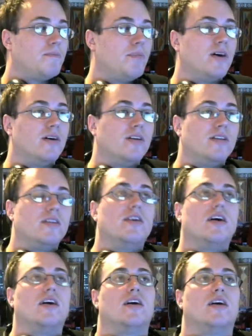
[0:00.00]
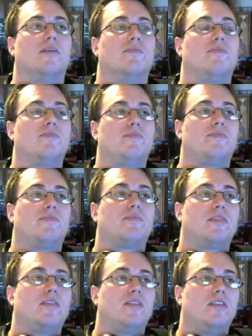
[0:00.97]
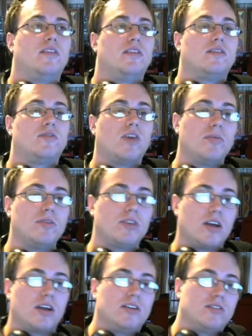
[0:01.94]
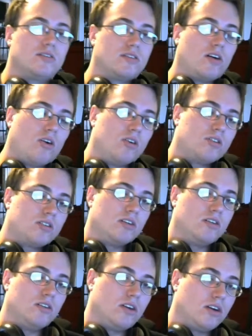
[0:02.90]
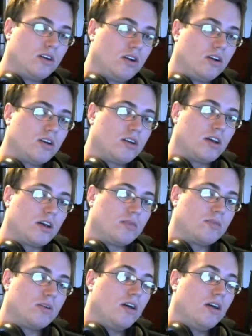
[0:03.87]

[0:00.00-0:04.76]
But Cyber Dragons are still a good archetype,